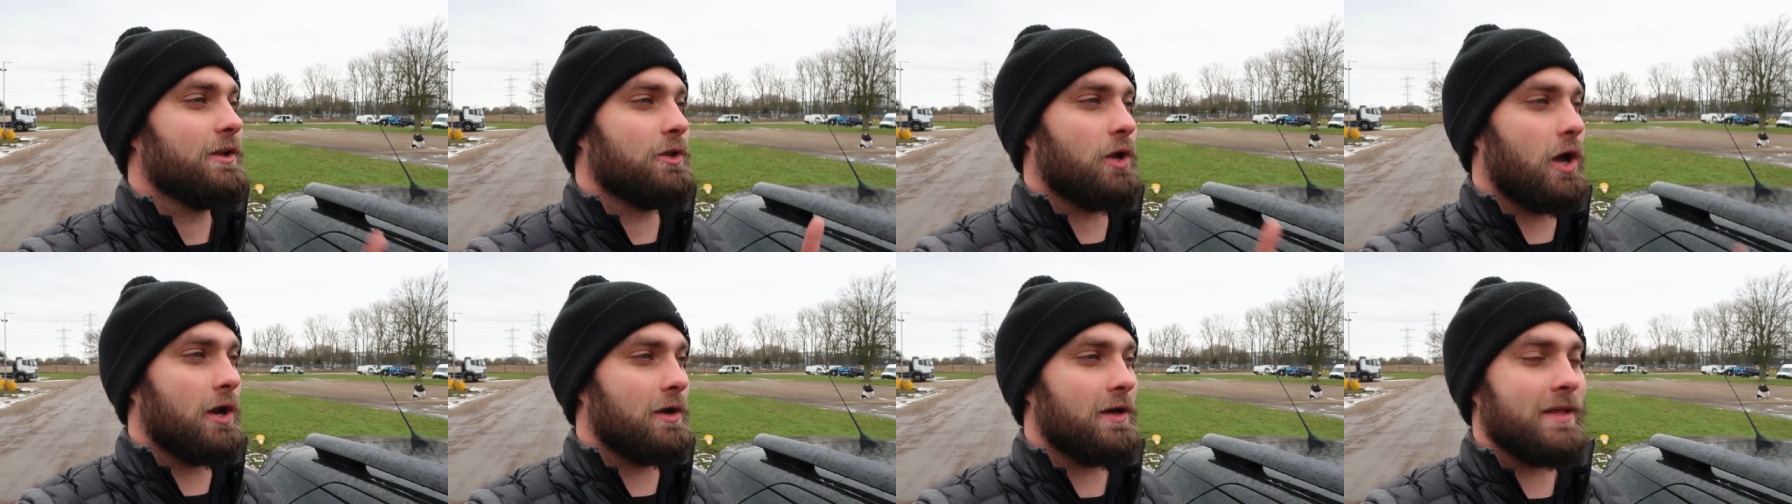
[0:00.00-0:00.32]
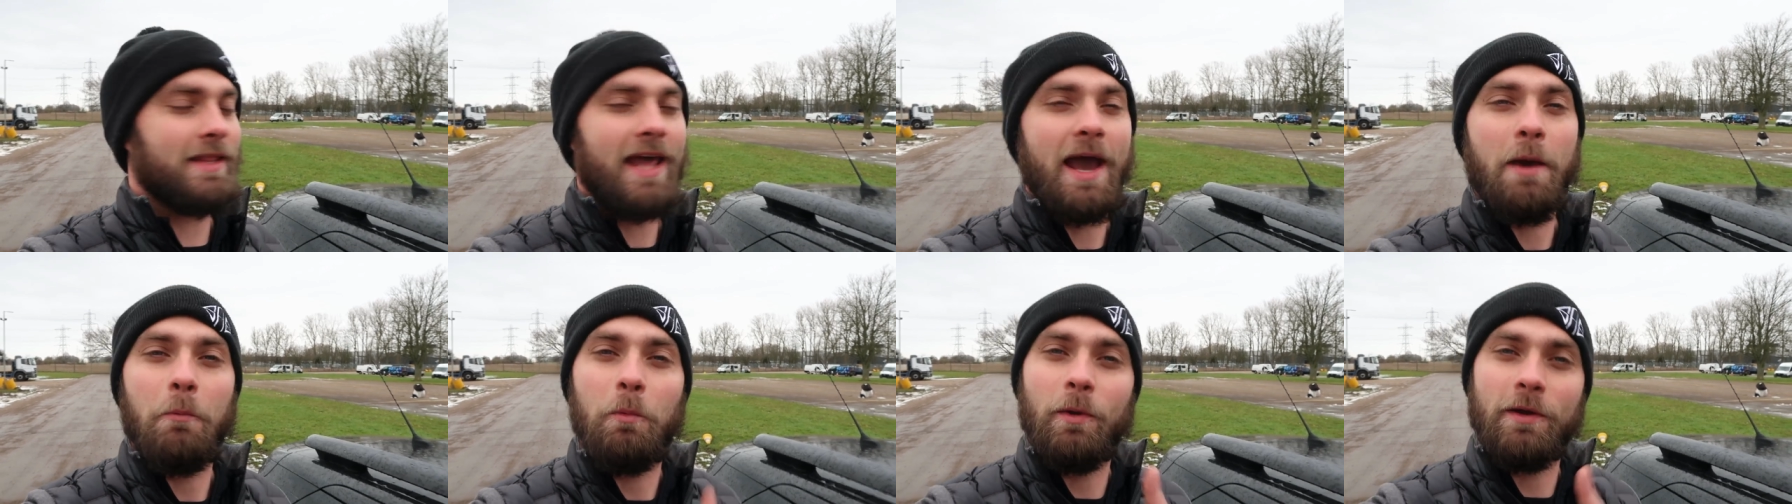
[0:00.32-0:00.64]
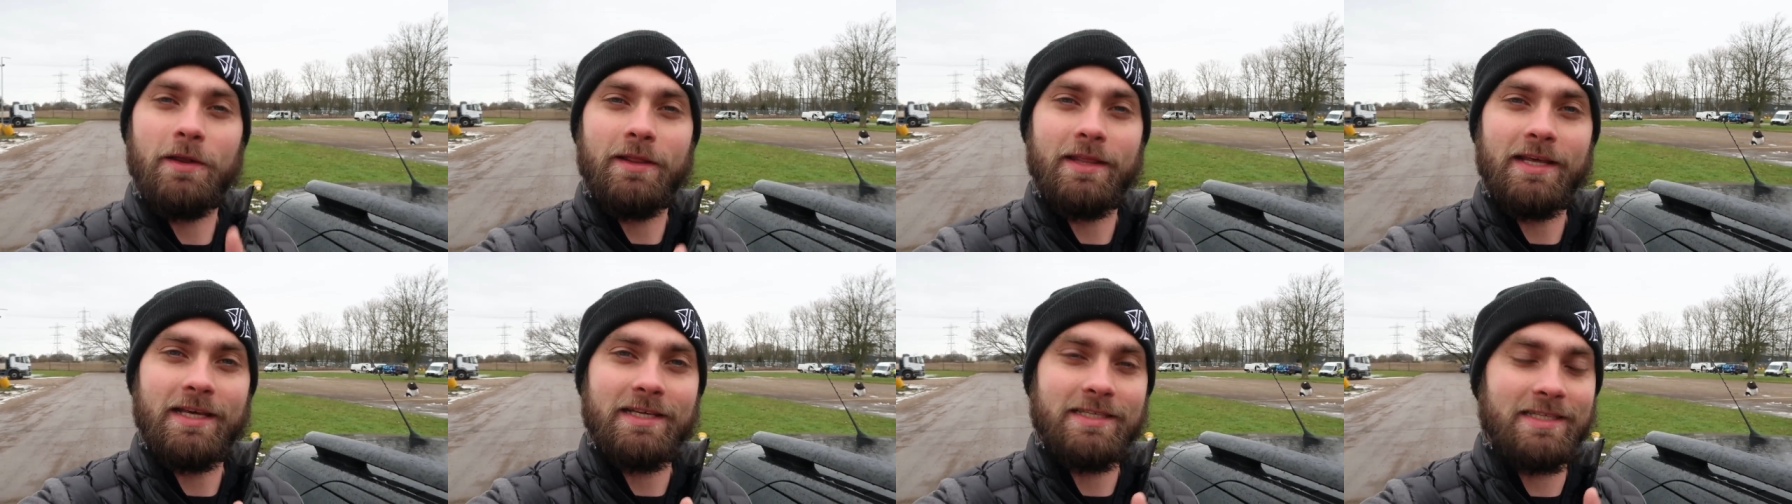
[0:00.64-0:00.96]
Not only that,
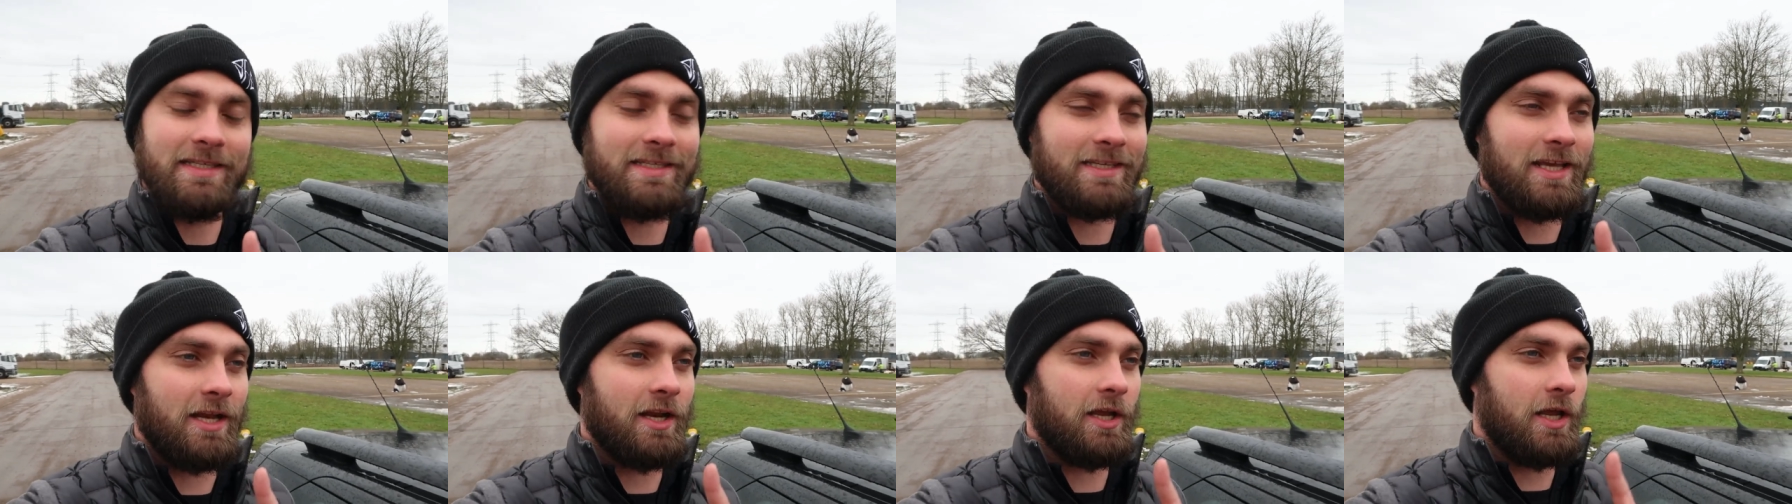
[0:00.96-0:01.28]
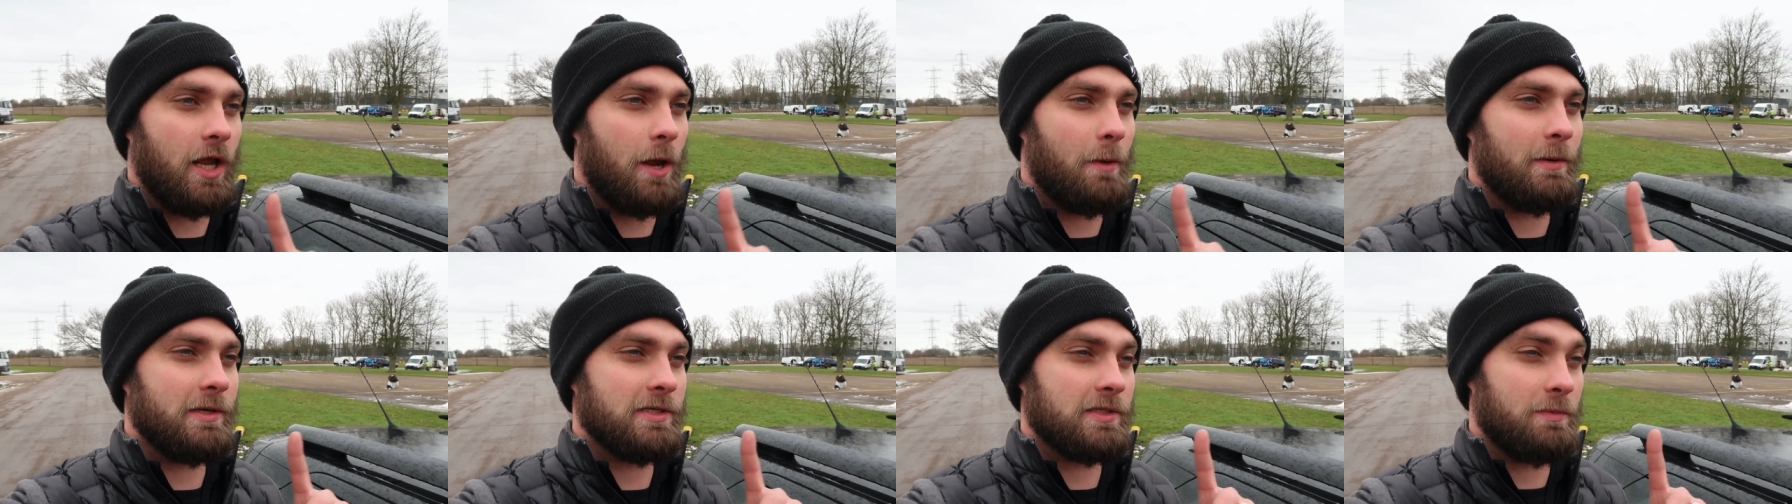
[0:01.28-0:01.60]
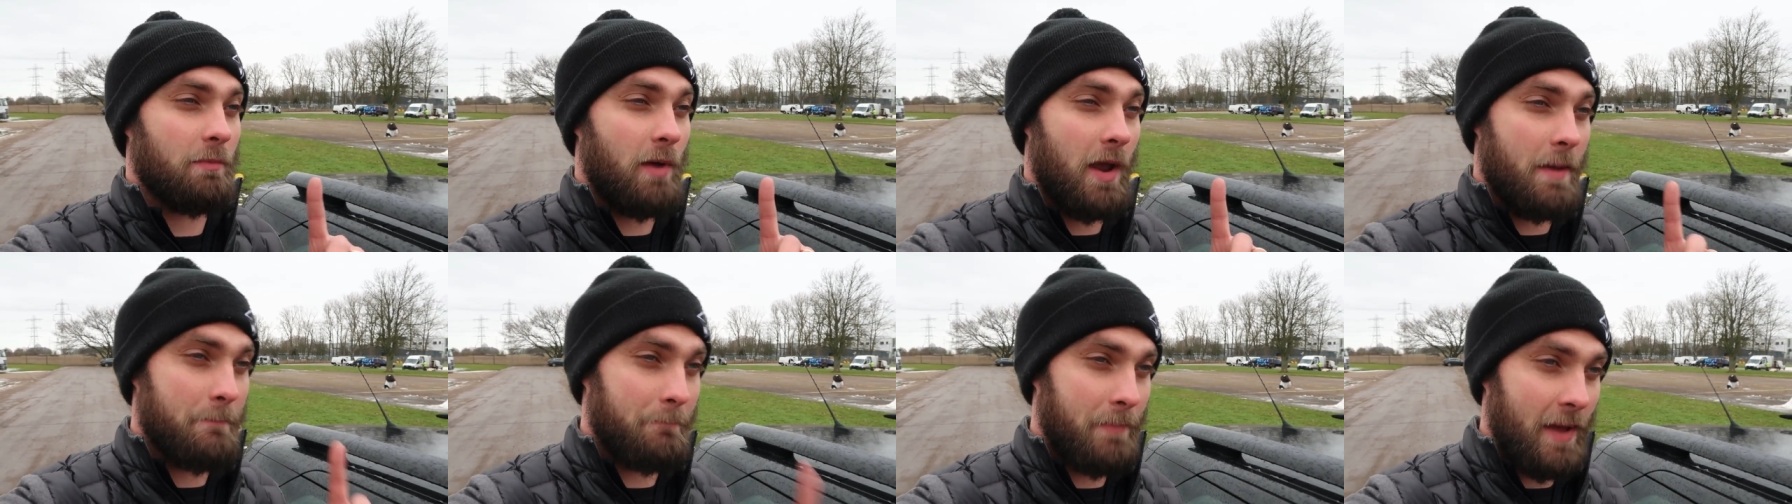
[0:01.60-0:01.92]
one of these is going to go
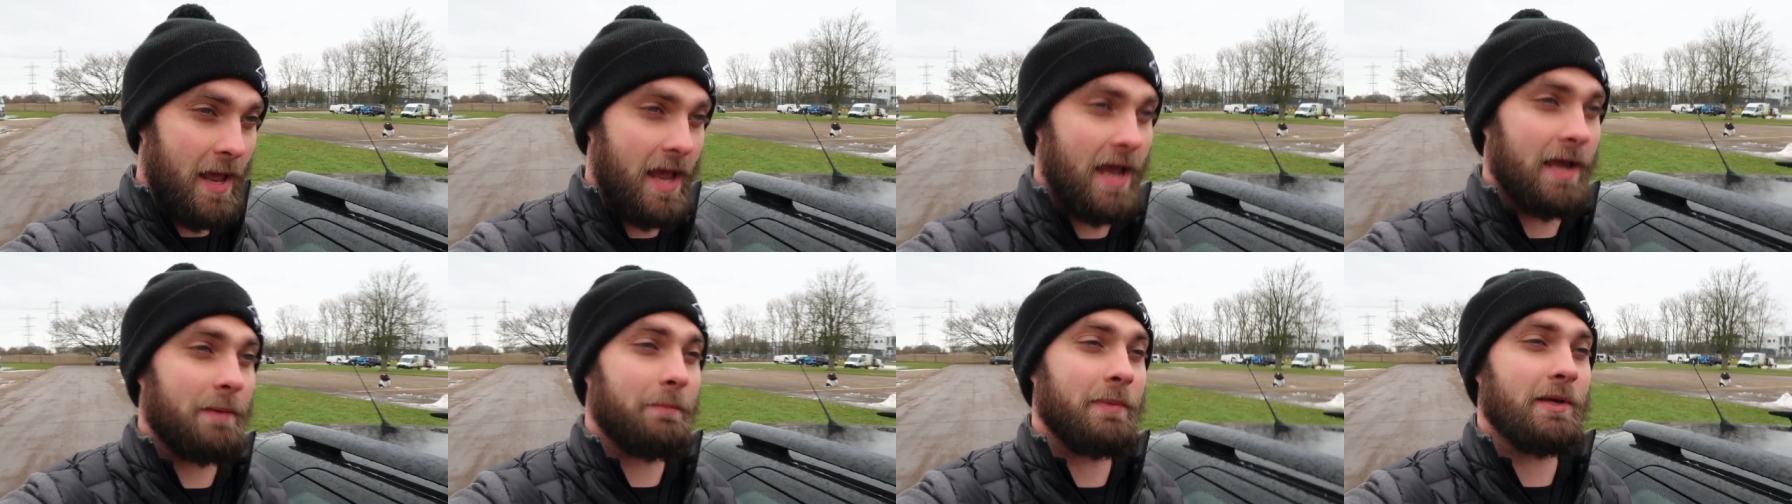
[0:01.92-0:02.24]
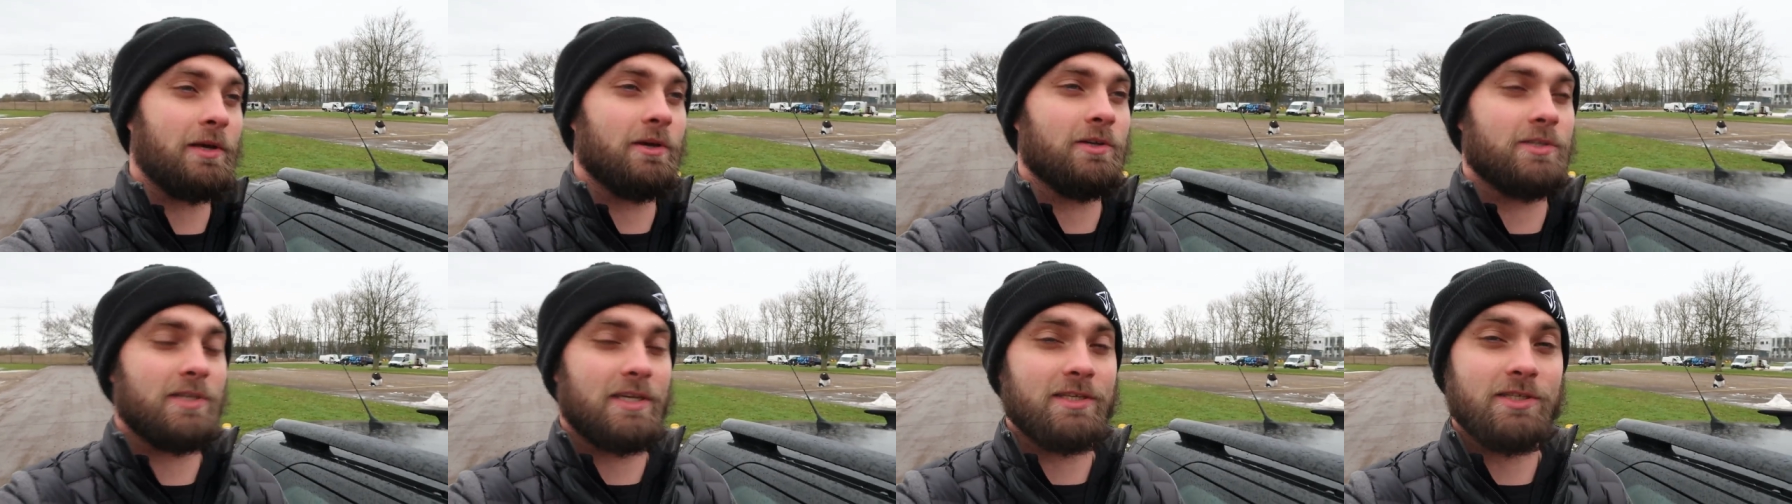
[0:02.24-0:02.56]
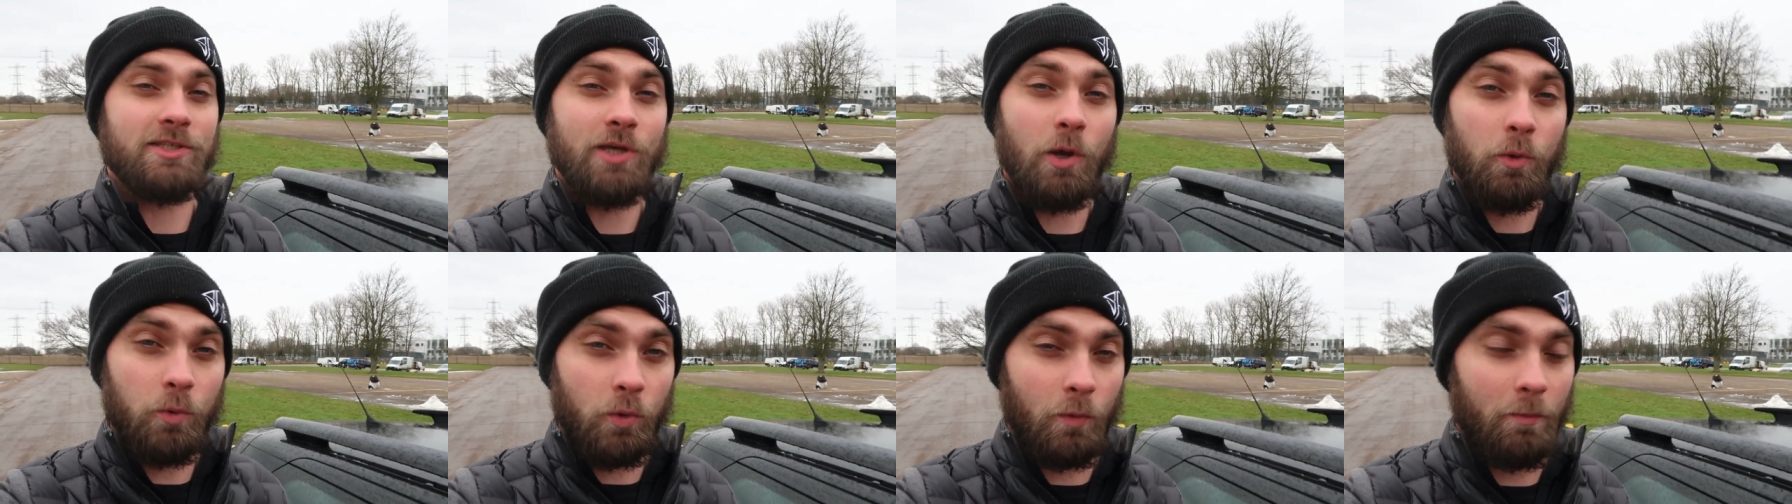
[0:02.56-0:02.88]
into my bag because I
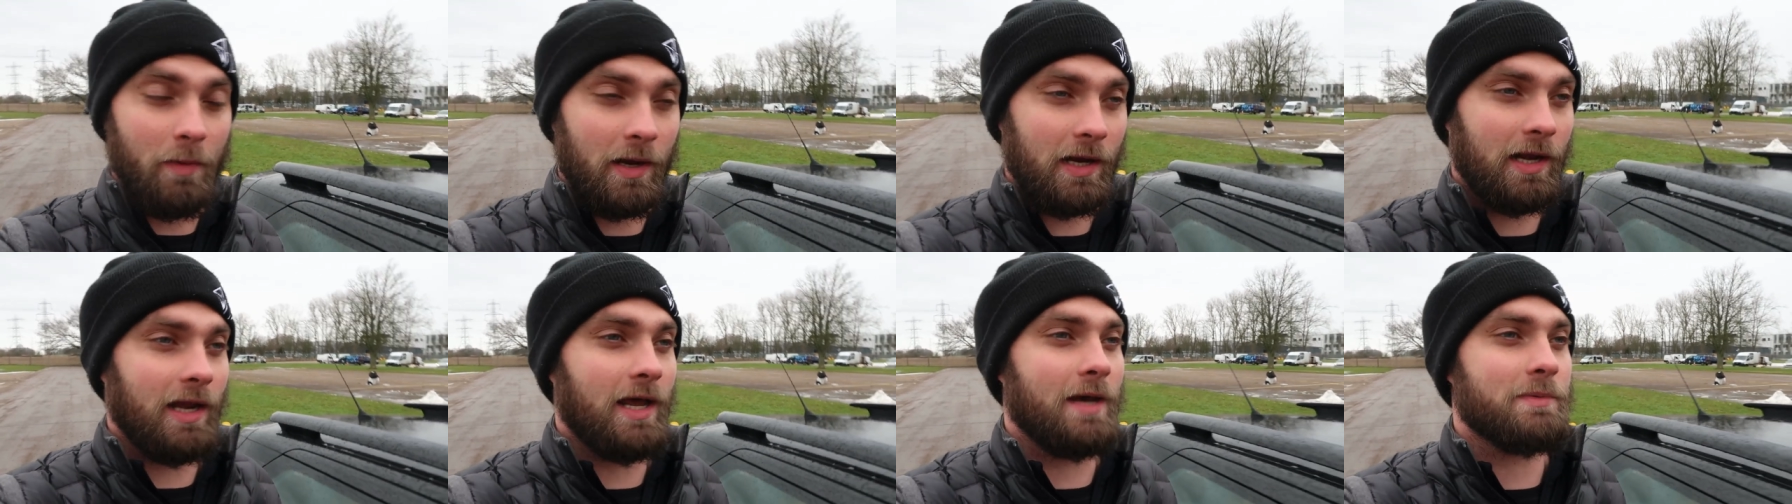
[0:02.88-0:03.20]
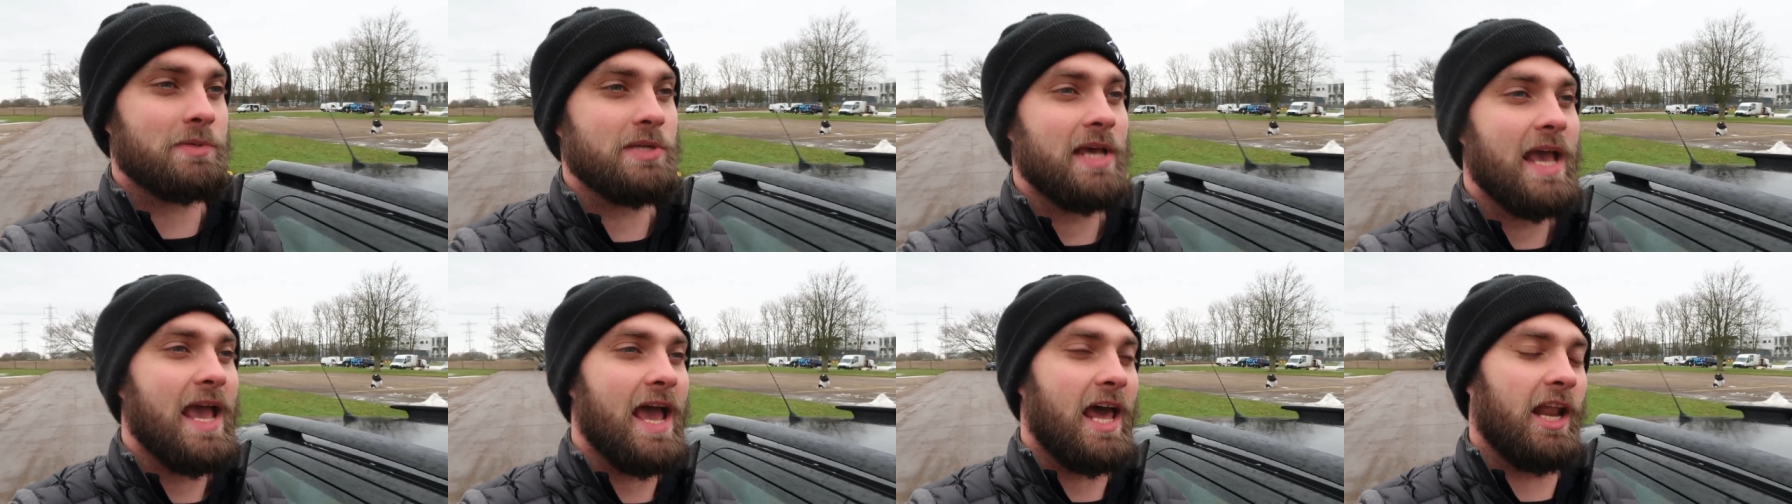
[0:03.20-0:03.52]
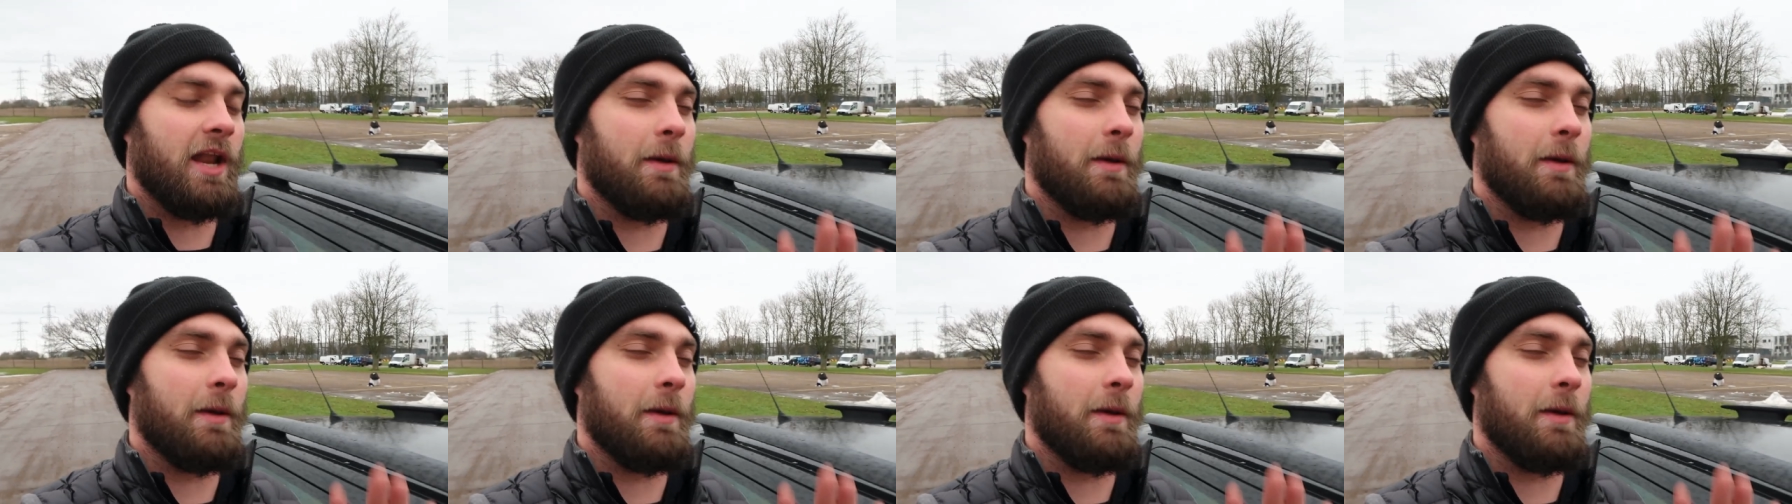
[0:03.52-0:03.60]
sold all my clubs